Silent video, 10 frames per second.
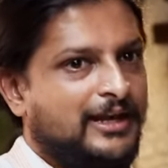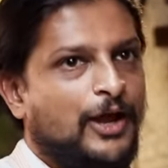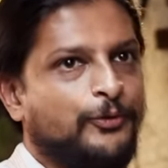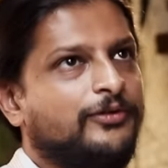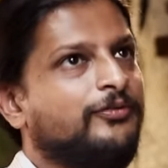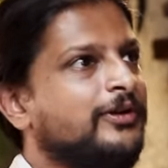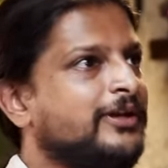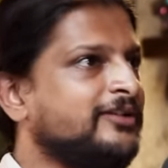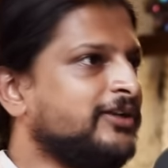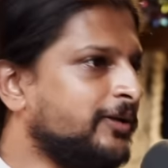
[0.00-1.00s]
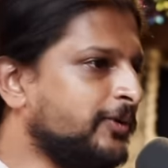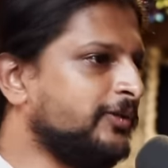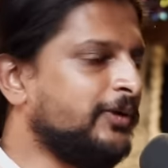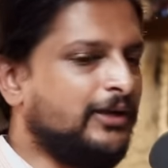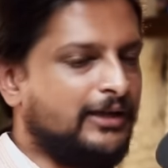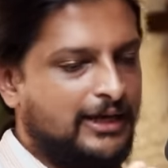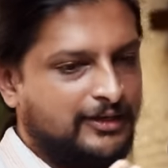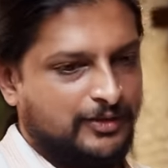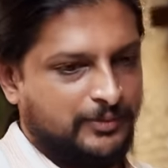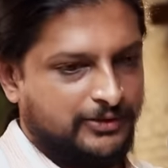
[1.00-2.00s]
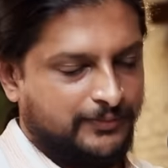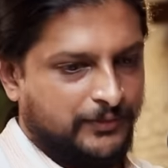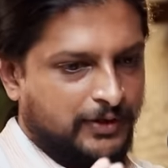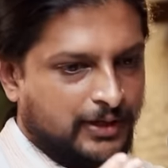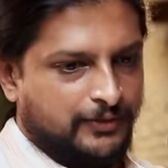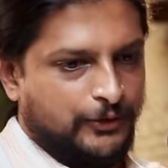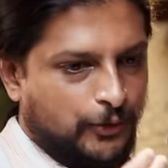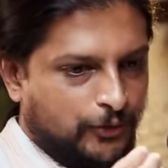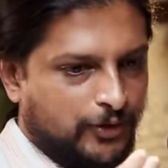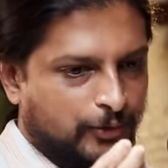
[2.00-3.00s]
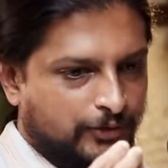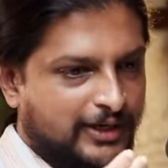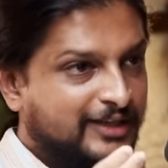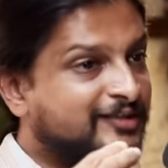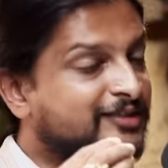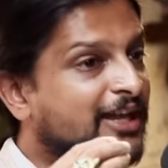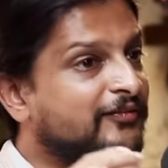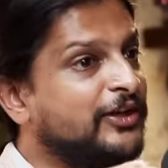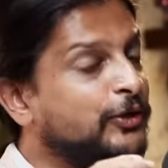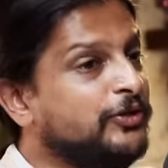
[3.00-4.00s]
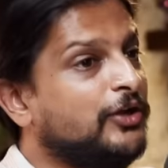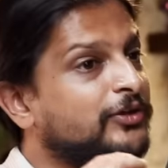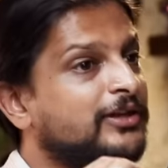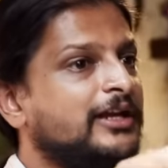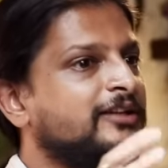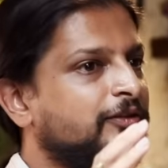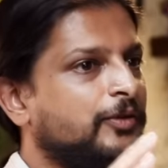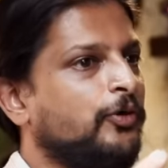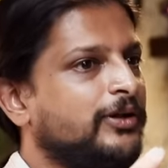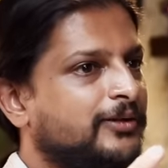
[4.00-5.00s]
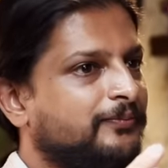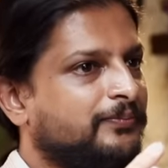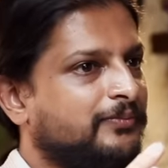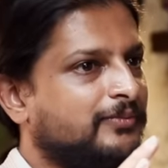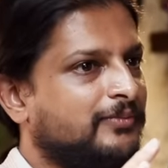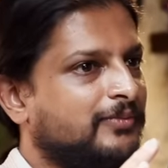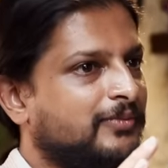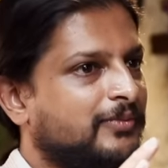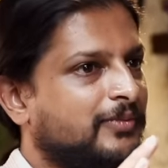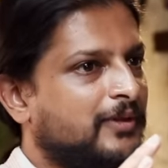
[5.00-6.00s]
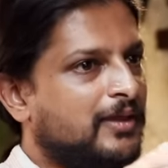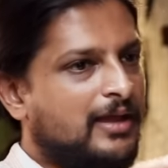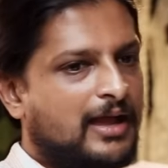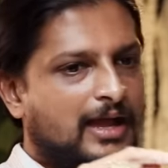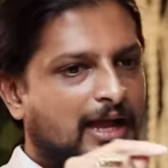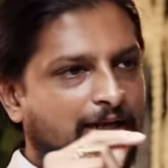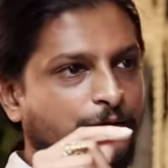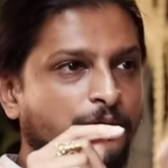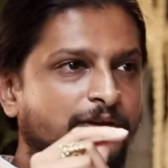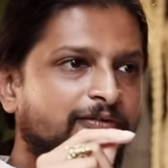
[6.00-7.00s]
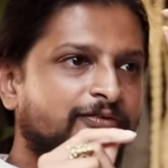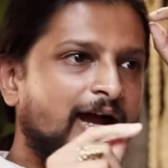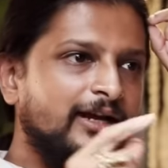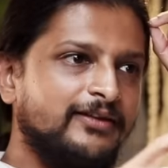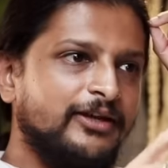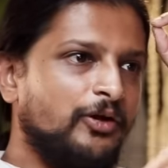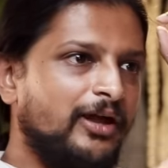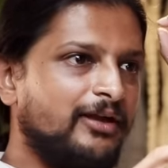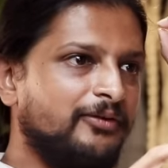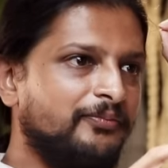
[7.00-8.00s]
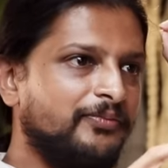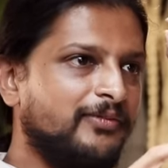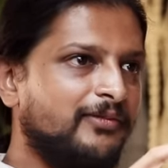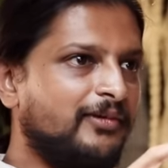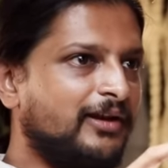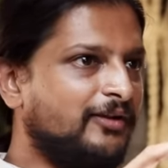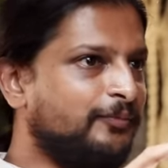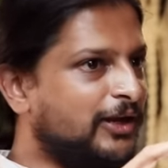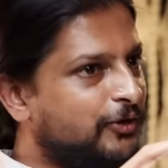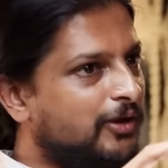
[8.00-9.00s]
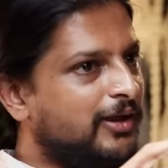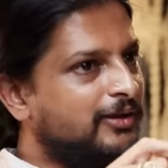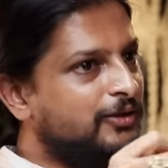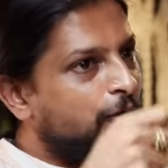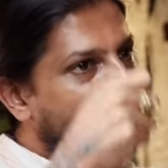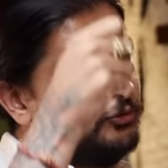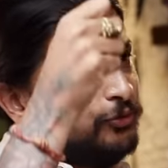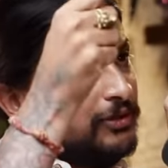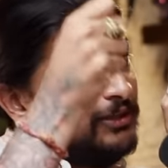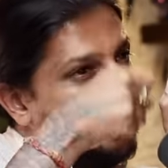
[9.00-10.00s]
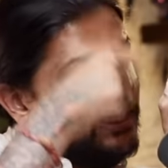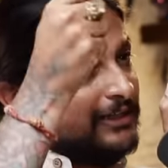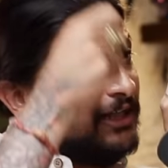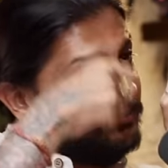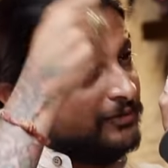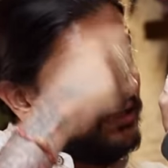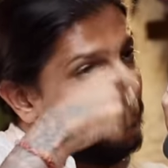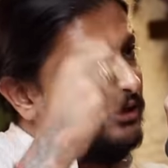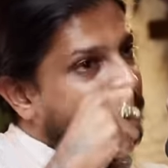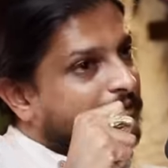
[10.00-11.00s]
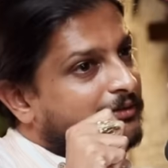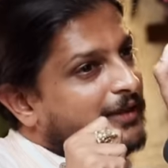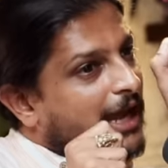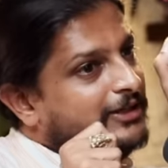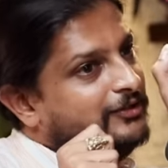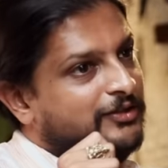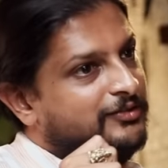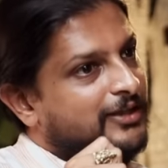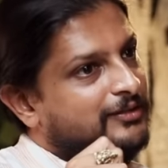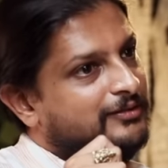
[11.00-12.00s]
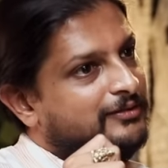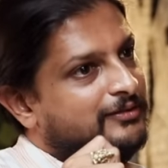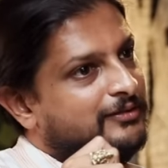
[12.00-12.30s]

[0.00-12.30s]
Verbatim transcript: Now, different texts, Hatha Pradipika, Gheranda Samhita, they talk about there are seventy-two thousand nadis in the body. And you know, they're finer than your hair. Like I pluck your hair, usko ten times if I cut it, that is the size.